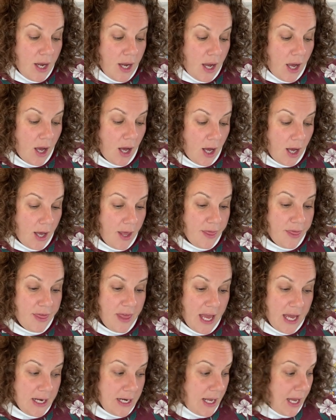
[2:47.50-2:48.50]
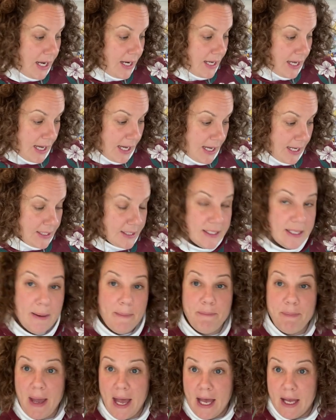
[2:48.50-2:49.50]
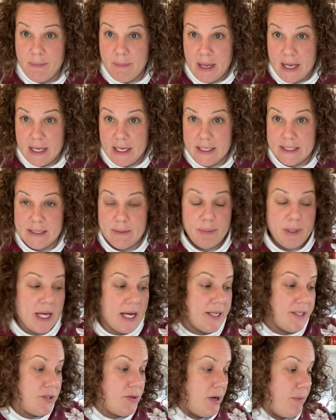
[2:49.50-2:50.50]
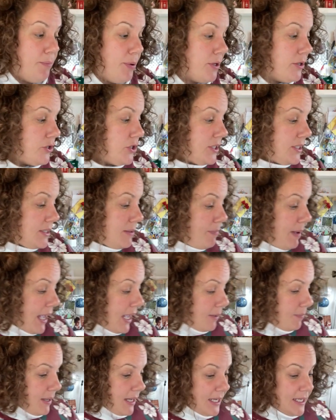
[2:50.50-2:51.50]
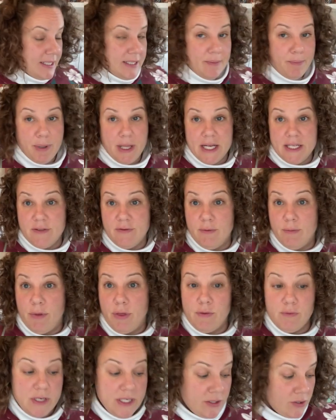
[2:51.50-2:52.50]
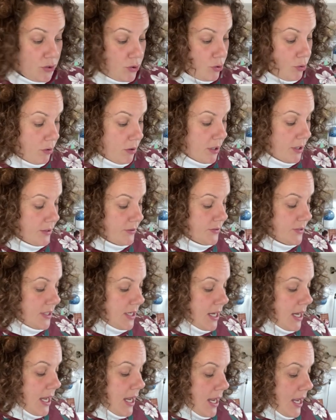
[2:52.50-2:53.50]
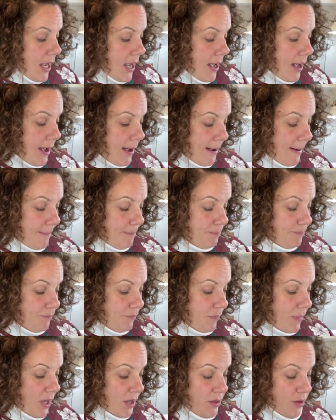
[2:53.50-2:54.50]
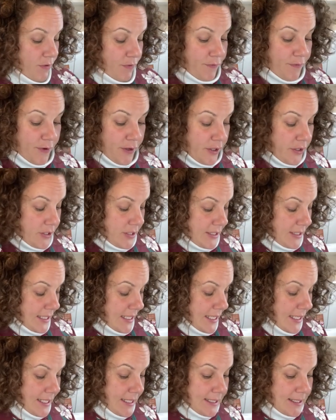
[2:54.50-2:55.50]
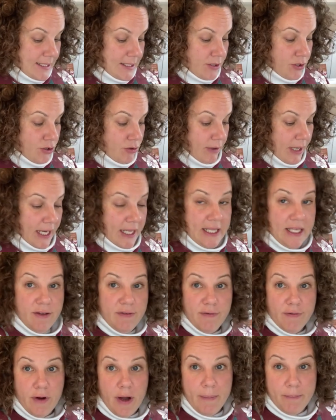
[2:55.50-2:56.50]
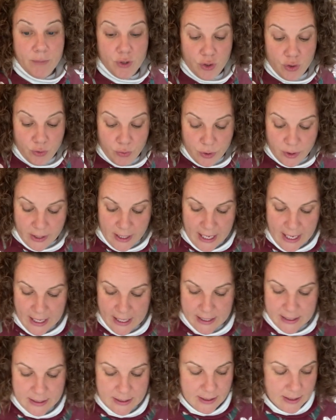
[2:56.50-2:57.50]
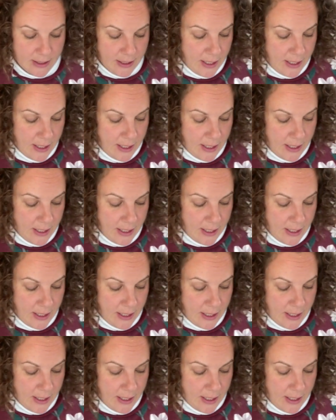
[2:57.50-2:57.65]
Then I got bag making supplies. So I purchased the bag making supplies from 3 stores. The first is directly from Noodlehead.